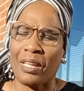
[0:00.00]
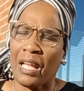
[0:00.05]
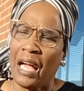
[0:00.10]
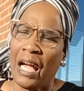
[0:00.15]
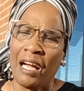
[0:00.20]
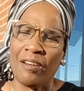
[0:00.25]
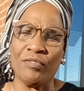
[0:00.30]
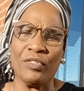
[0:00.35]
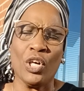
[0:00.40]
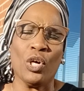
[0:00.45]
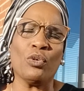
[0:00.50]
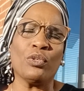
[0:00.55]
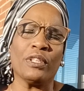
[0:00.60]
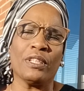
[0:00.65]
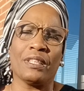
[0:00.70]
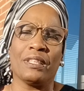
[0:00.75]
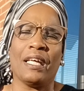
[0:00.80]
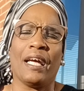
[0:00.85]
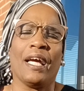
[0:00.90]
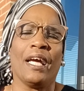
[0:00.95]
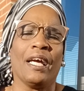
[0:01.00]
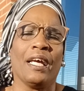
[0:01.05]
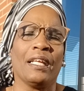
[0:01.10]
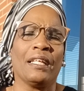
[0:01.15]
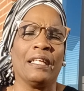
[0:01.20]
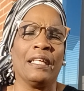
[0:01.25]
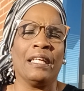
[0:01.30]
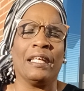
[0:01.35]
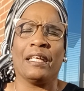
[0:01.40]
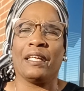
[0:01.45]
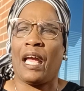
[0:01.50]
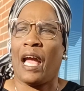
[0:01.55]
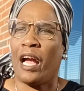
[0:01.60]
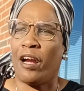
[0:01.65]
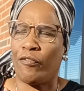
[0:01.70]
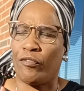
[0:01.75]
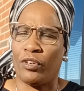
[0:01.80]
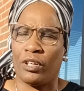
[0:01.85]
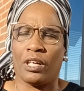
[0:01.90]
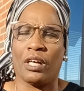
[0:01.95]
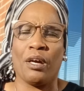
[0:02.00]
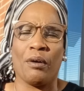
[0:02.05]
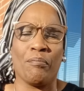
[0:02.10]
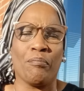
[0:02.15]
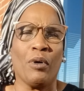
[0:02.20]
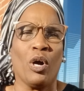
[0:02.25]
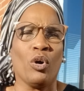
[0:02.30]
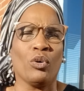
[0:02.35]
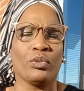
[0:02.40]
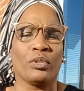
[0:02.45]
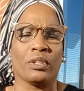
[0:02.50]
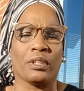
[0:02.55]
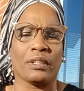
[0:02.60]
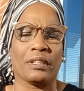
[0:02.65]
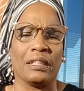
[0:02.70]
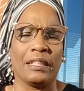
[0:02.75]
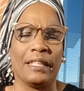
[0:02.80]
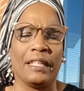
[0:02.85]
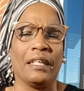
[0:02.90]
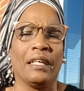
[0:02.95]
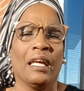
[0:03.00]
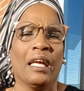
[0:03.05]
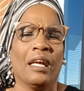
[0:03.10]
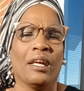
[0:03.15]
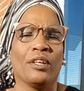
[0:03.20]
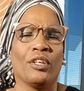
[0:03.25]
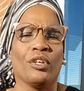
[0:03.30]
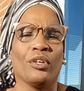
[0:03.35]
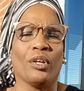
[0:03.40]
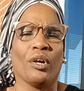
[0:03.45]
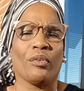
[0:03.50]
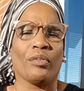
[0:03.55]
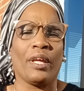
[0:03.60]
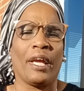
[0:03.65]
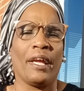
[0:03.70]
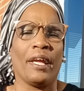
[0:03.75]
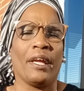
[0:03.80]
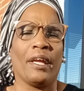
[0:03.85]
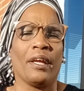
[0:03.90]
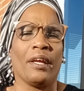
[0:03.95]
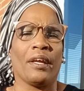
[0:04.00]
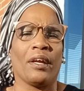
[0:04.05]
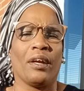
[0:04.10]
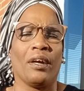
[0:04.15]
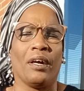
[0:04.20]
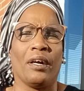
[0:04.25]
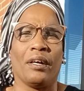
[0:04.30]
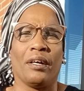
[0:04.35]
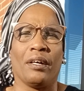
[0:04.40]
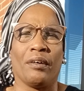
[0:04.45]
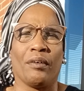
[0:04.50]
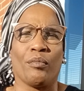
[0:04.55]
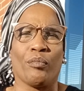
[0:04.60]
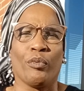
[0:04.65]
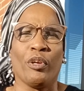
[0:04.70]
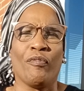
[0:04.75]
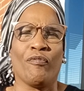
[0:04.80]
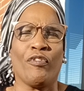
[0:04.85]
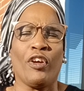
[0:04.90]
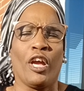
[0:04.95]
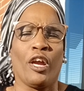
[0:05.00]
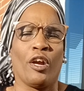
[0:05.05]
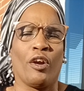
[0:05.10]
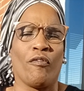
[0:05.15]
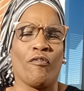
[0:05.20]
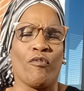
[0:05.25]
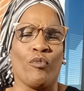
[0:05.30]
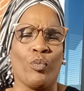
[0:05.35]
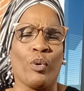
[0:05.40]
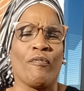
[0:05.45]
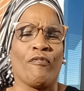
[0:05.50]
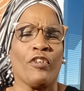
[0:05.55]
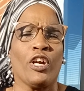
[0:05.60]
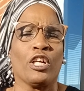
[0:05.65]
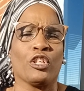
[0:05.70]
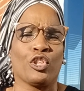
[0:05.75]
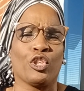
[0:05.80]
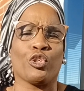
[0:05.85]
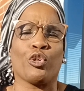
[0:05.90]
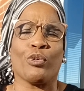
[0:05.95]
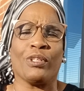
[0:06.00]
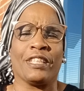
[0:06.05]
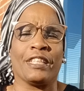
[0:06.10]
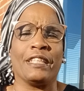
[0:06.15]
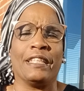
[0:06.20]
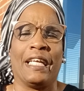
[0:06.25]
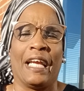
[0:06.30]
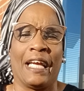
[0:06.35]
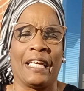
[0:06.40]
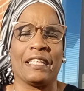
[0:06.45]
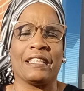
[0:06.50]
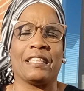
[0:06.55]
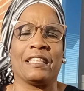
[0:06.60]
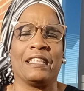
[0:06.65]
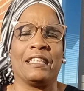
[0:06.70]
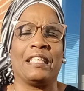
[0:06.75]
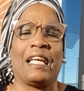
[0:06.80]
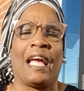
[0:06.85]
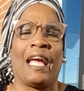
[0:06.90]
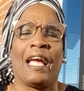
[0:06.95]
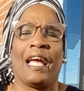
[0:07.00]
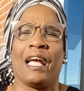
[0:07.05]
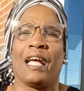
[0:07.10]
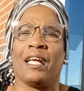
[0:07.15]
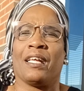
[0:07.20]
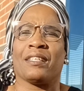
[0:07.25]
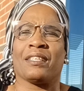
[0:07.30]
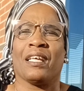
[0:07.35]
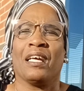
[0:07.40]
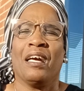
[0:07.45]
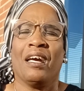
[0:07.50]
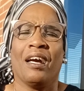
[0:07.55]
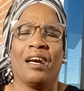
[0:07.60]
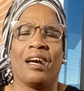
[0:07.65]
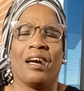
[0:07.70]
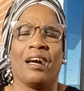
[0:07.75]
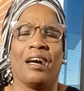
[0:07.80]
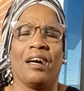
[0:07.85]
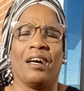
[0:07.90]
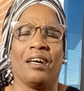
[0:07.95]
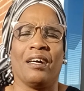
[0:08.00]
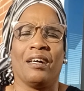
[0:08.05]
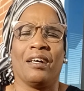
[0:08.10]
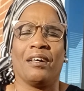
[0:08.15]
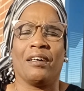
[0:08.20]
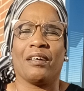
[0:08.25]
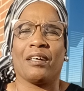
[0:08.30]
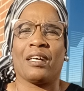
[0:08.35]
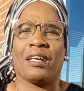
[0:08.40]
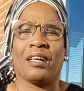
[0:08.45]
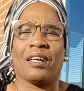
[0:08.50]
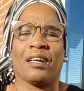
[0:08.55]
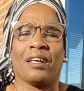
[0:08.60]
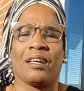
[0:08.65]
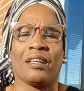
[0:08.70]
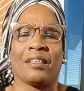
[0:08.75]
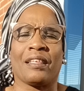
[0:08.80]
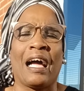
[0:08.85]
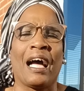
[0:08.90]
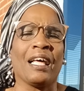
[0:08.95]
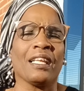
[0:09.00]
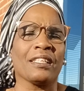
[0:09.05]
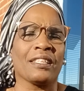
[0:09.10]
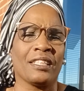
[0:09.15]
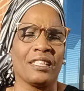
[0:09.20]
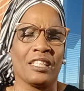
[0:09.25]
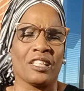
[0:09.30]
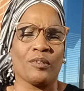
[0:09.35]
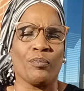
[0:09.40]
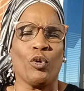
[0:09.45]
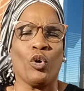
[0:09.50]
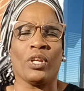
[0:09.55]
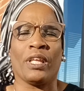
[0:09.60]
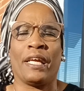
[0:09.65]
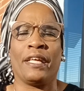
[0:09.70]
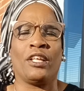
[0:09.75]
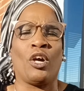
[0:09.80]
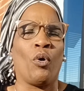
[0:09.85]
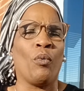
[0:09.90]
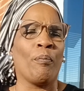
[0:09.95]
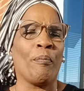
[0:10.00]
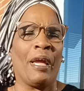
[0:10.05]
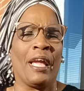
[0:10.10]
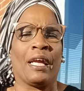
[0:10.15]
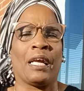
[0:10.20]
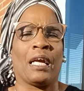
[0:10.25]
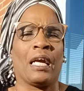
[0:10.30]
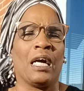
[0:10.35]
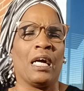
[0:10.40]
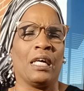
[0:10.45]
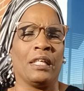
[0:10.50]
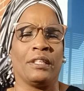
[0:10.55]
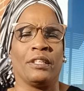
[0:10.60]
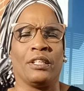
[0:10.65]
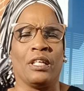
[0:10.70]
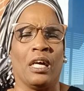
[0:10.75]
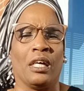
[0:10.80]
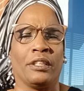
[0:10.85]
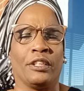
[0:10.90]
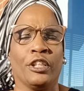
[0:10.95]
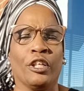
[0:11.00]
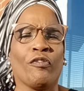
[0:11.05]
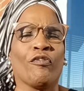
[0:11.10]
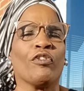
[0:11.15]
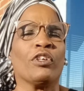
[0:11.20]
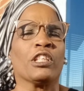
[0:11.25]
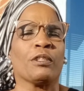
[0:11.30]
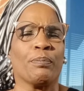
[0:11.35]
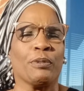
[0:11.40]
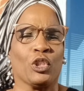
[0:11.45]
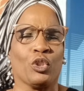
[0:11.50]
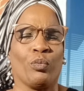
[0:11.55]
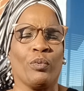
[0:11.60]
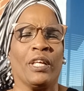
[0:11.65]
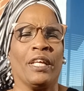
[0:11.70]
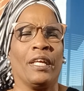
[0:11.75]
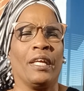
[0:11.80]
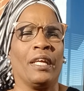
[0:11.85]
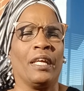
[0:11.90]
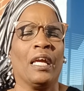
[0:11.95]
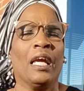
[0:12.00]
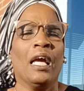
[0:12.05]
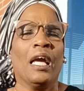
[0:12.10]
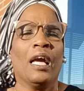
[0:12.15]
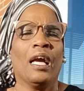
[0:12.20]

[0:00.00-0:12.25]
I've noticed that in Africa, mostly, they refer to Christianity as Catholicism, or they don't make a difference between